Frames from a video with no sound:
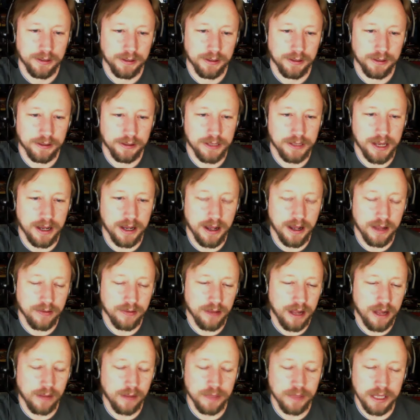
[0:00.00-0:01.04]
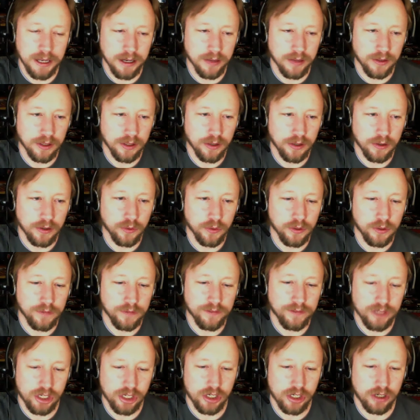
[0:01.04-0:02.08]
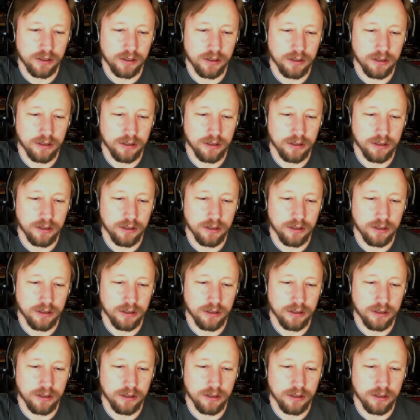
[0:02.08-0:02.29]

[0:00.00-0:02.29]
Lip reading: yeah, I'll be getting the Yoda one for sure.